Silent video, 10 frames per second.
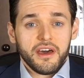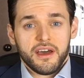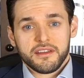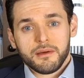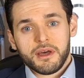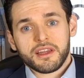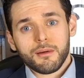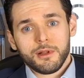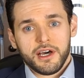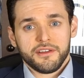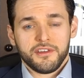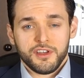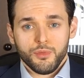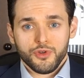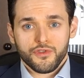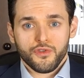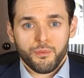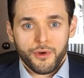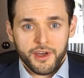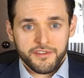Antimetabolites and
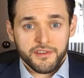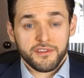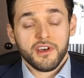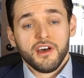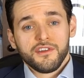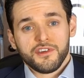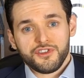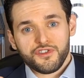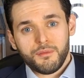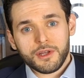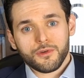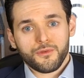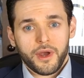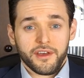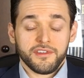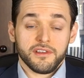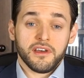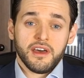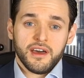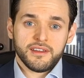immunosuppressants, such as methotrexate
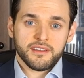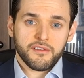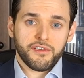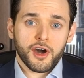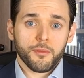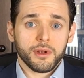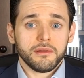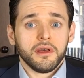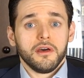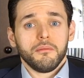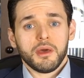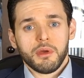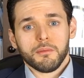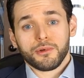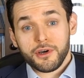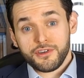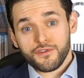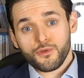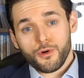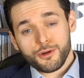and azathioprine, may be employed
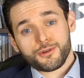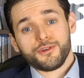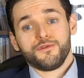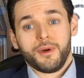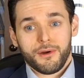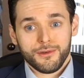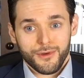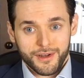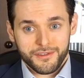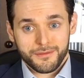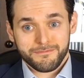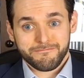as corticoid-sparing drugs.